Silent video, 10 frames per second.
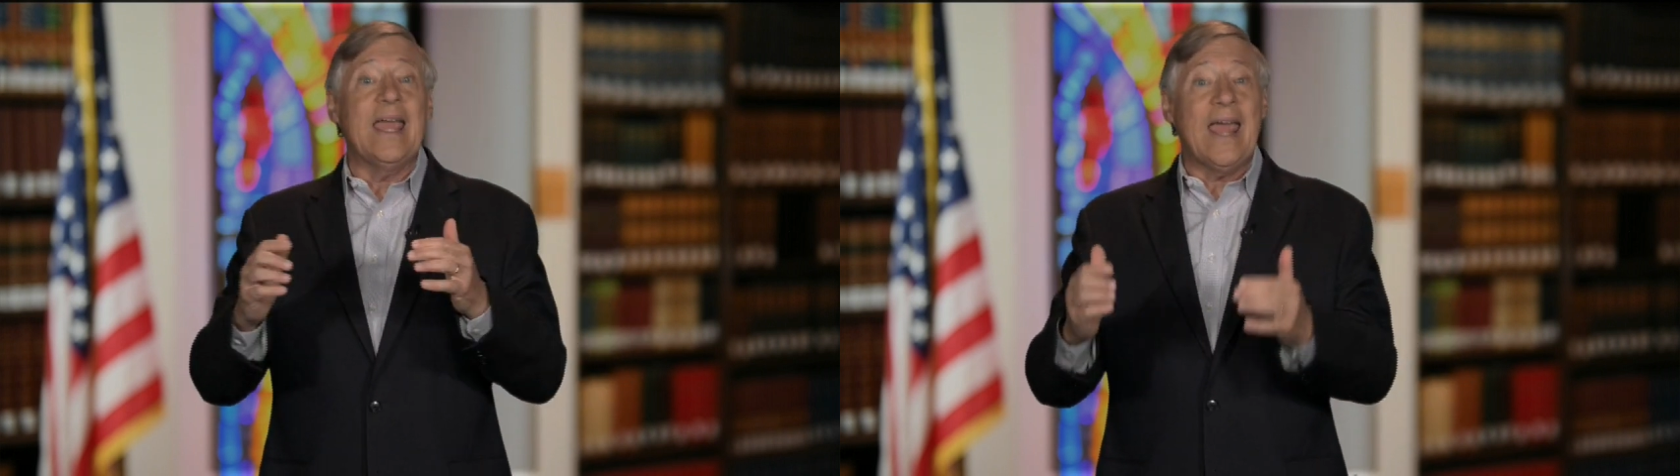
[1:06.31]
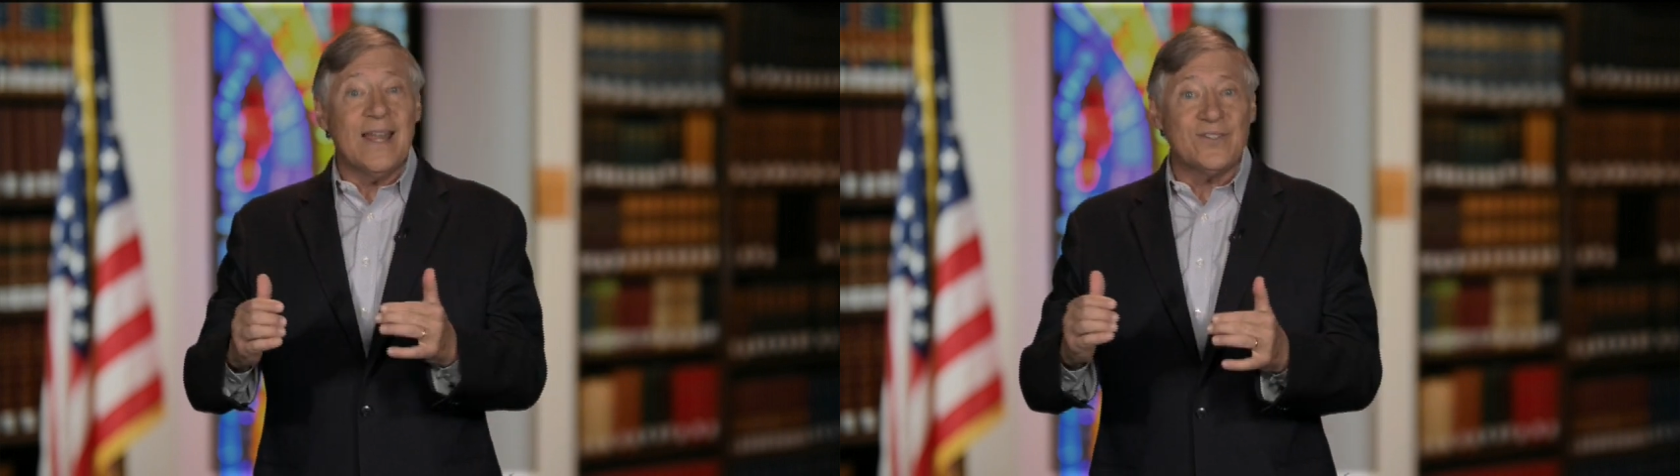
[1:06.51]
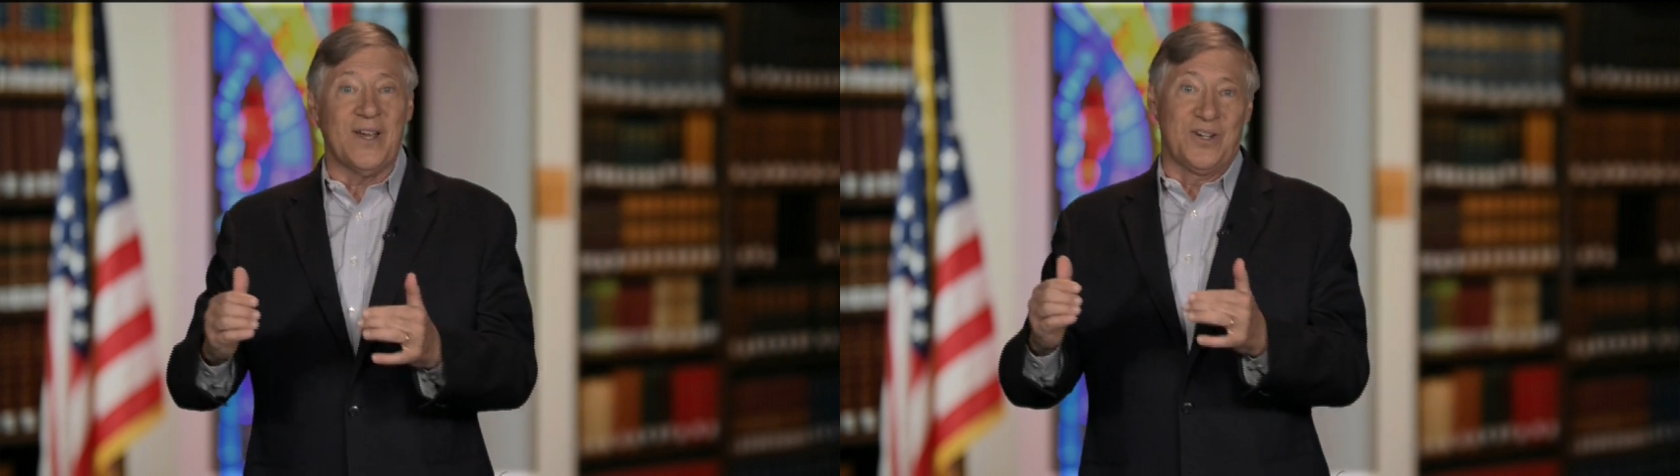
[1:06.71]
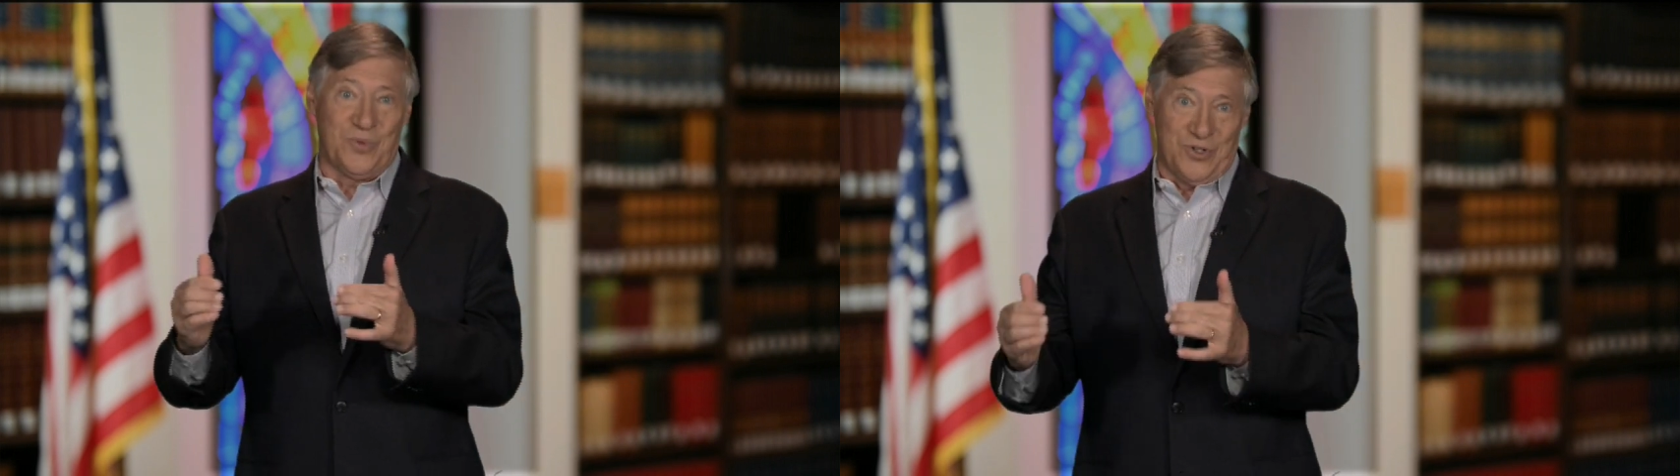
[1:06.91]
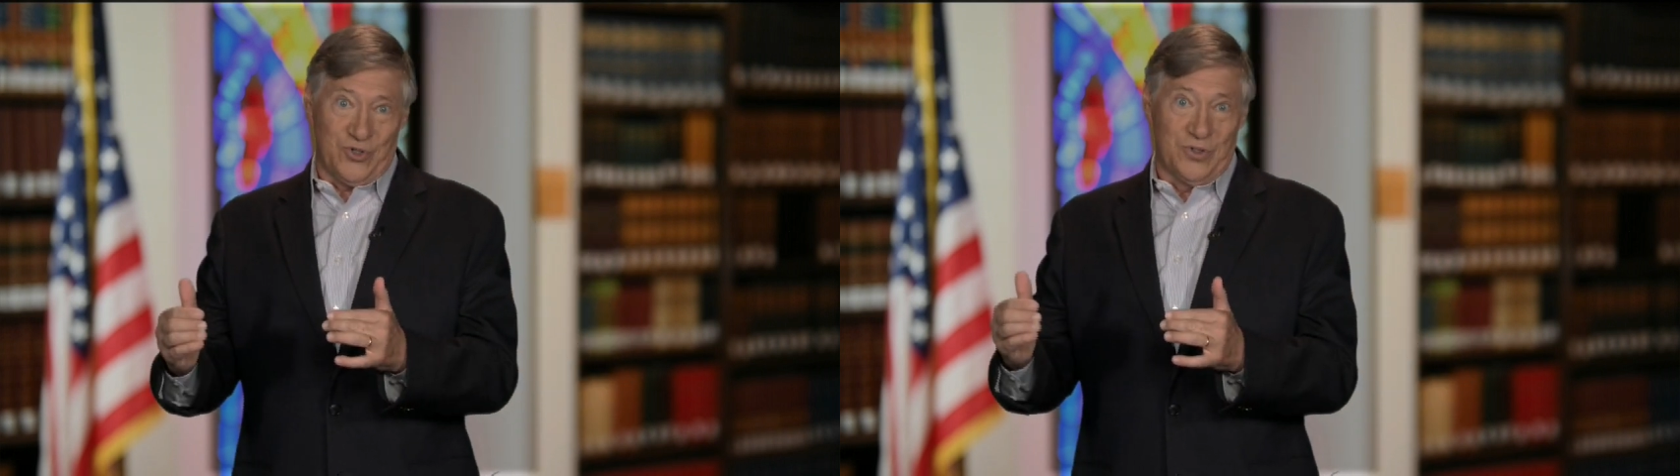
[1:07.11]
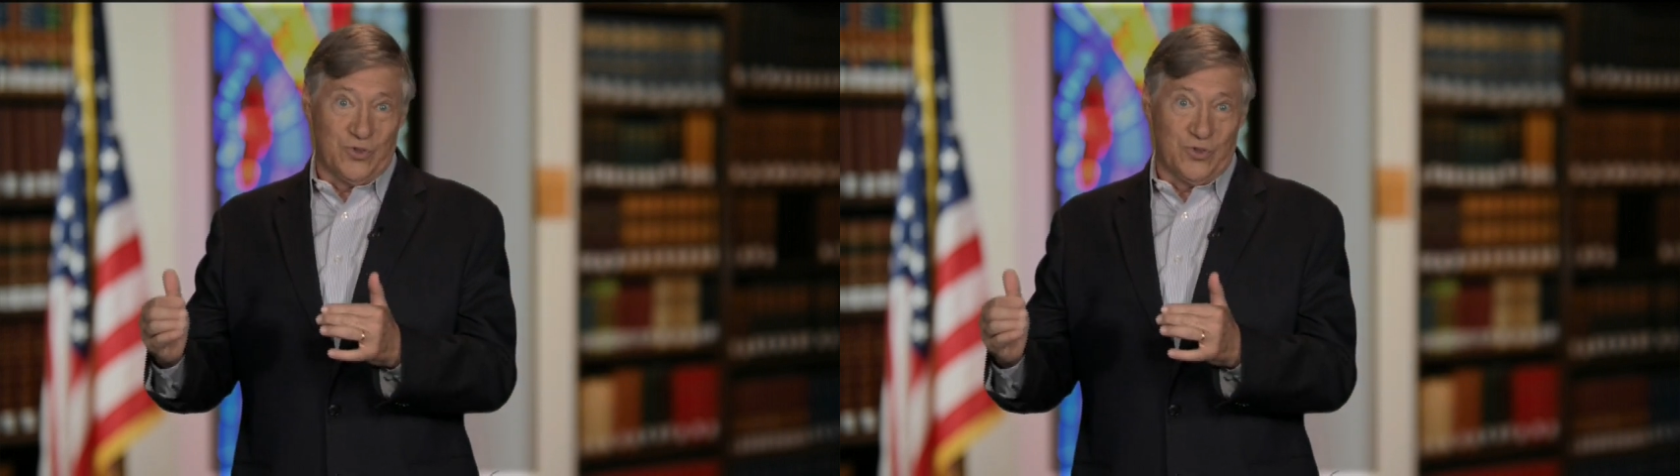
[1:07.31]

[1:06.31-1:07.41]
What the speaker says: anti-Christian